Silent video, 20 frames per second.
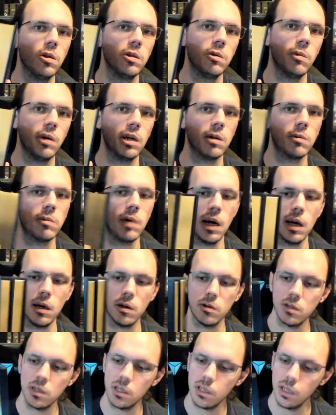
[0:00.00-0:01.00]
the way
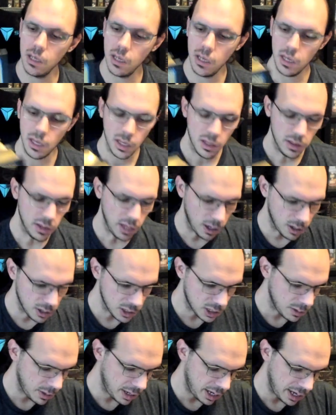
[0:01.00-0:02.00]
around. They
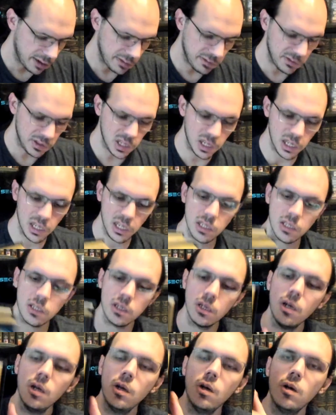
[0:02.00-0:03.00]
also have these
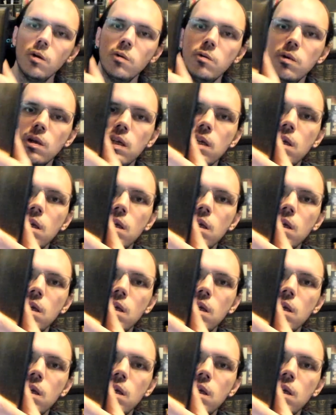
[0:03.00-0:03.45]
really